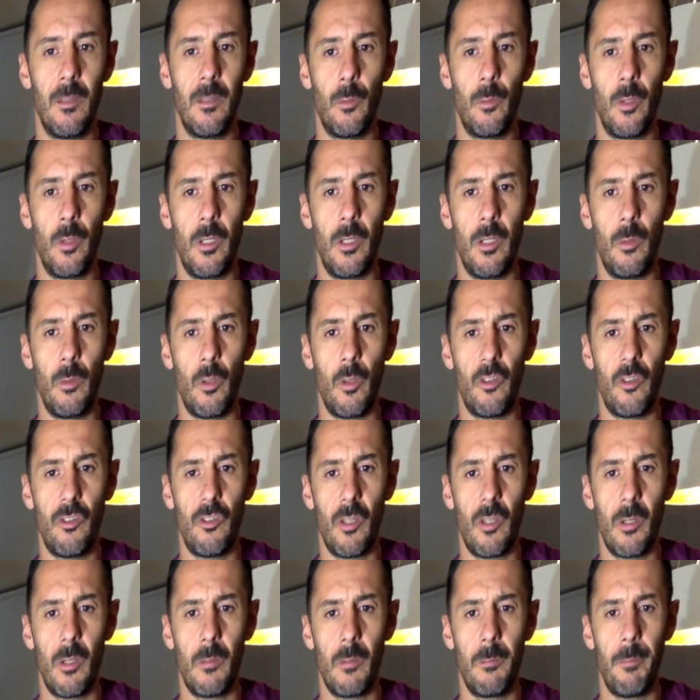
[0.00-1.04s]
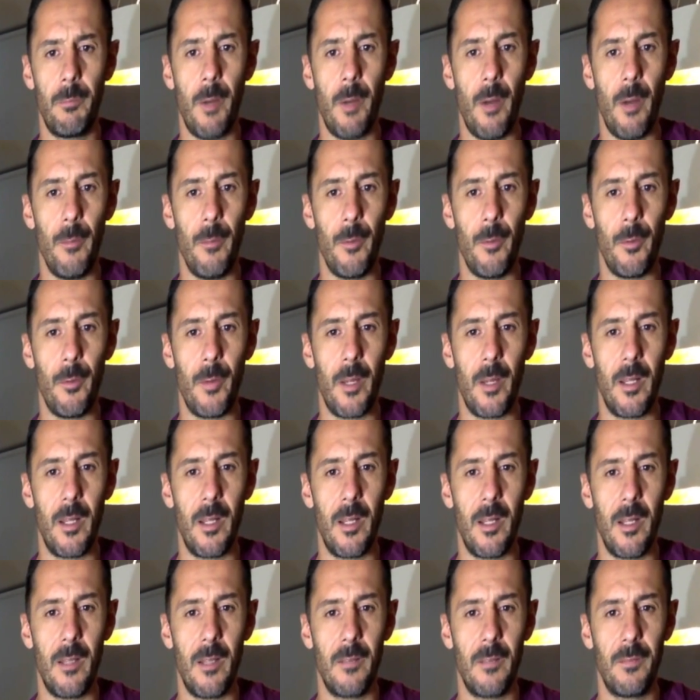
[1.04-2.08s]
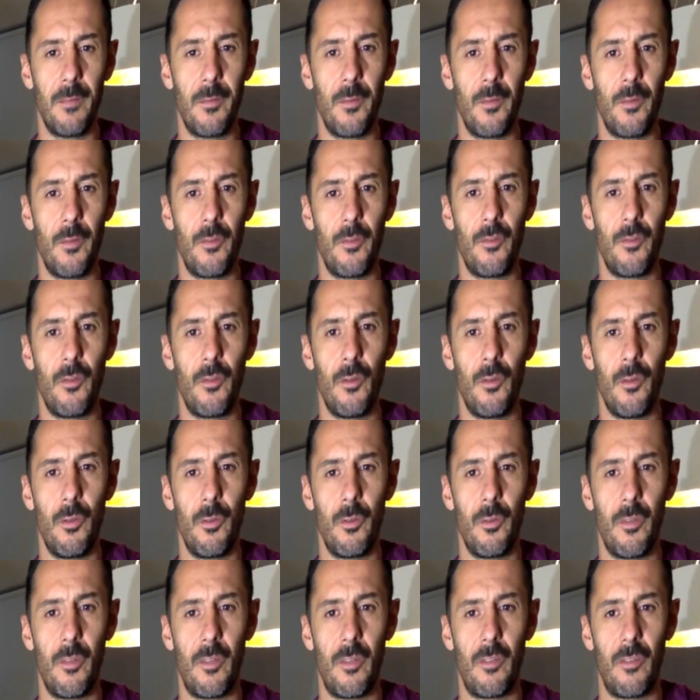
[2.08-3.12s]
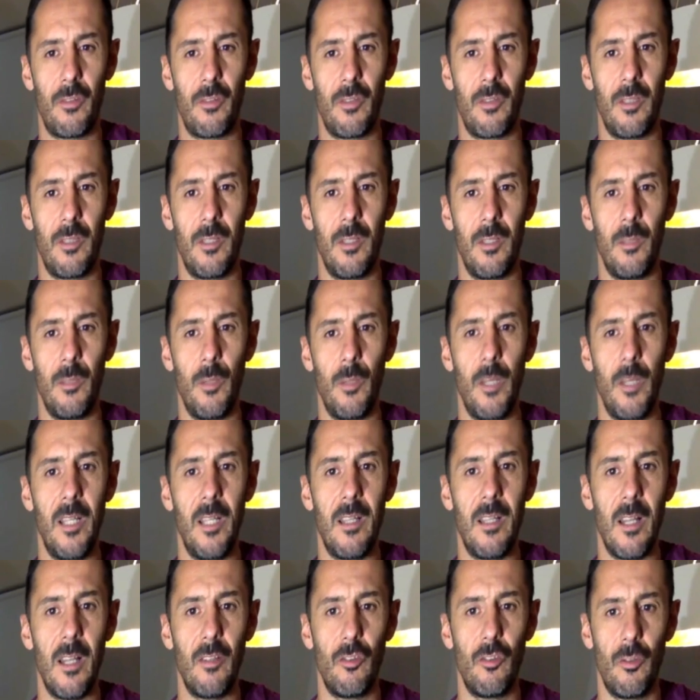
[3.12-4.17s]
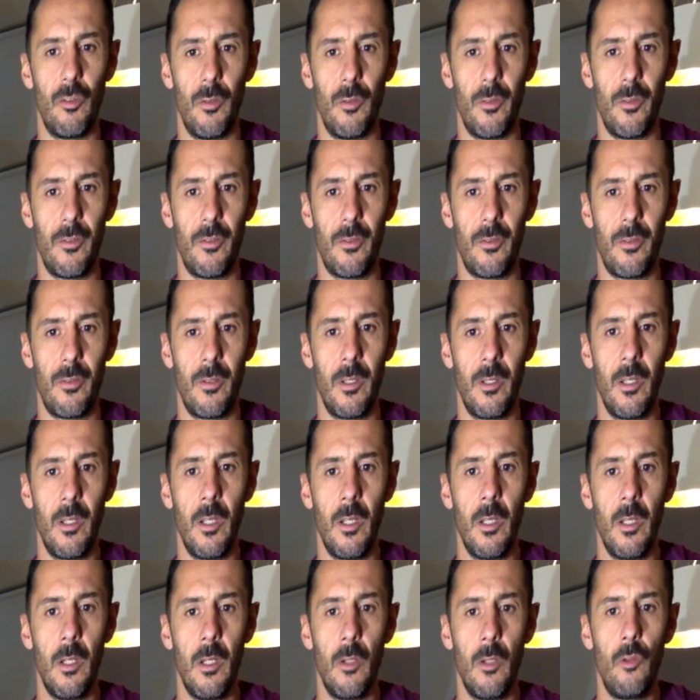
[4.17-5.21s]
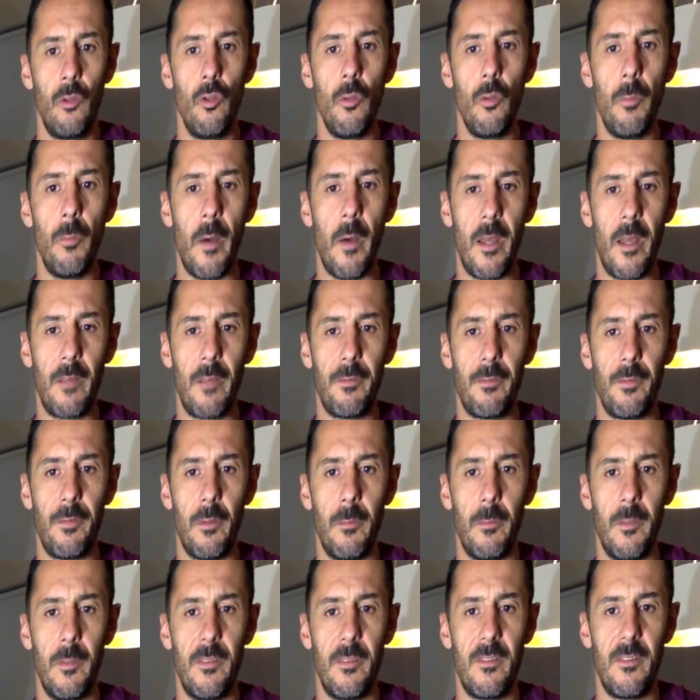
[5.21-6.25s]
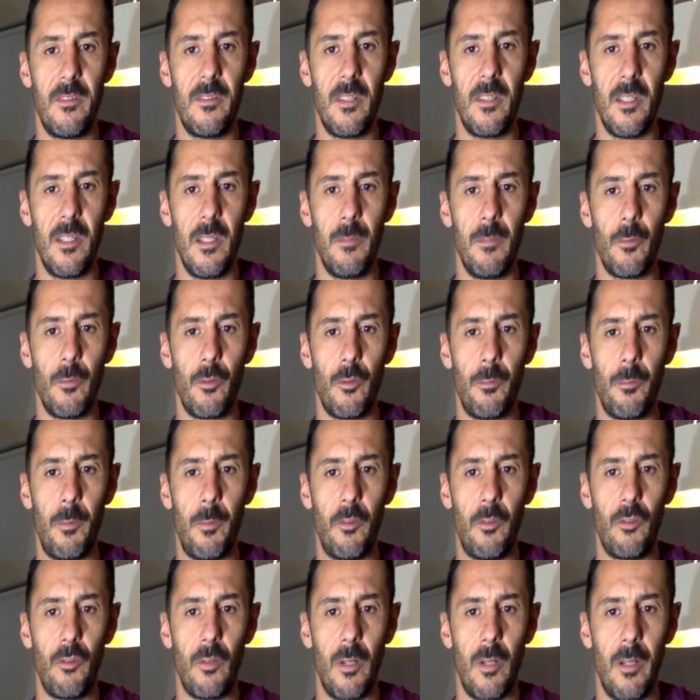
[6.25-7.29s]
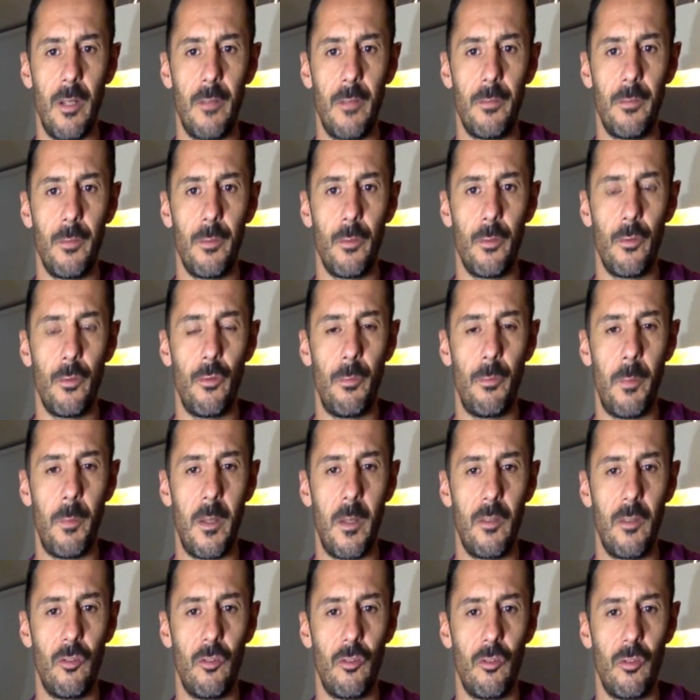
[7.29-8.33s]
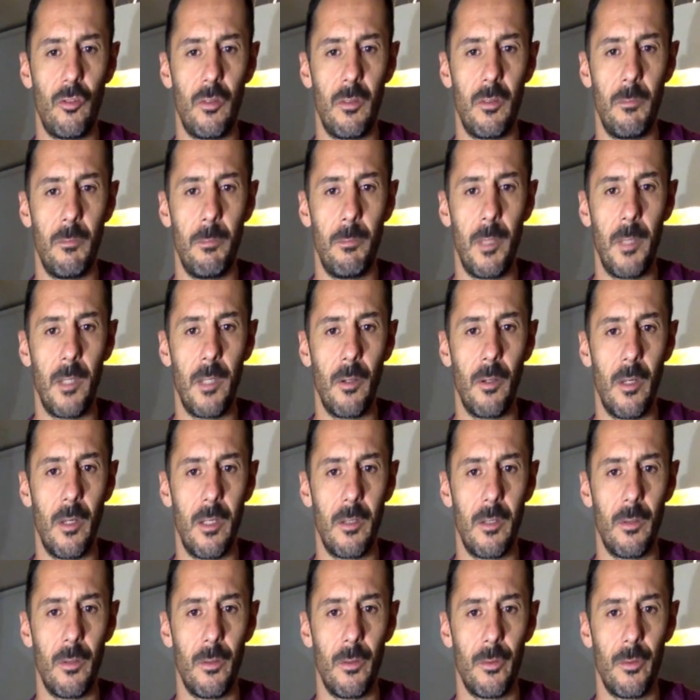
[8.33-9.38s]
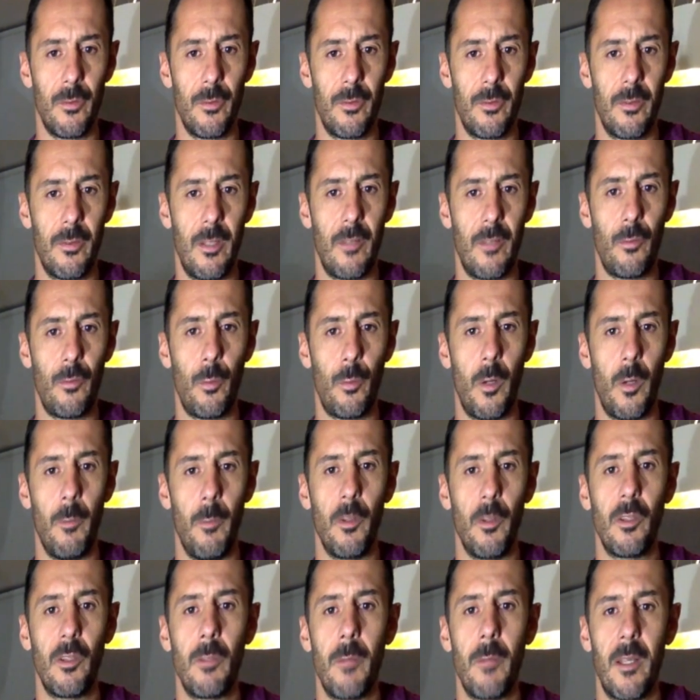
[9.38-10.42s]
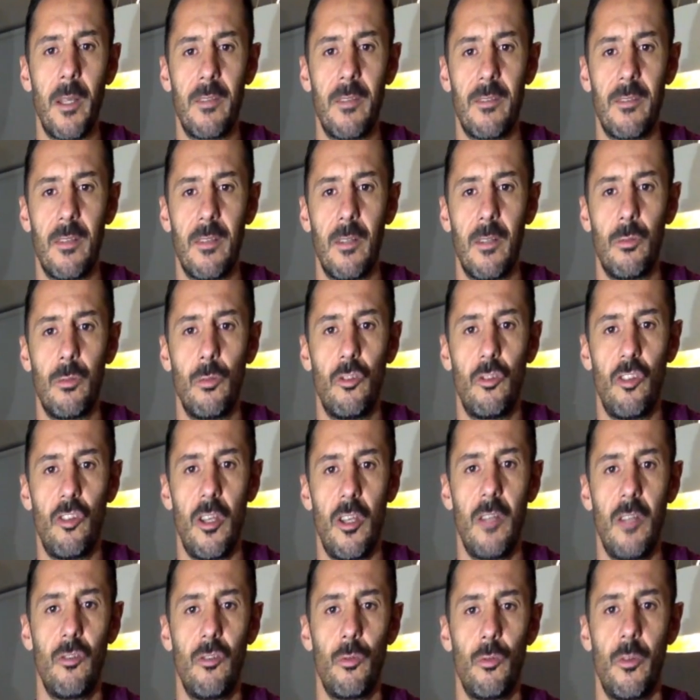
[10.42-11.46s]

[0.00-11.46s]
We're watching Palmer right now. First year was actually really dangerous. New bike from his team, a specialized suspension, bigger angles. That's where mountain bikes start to change.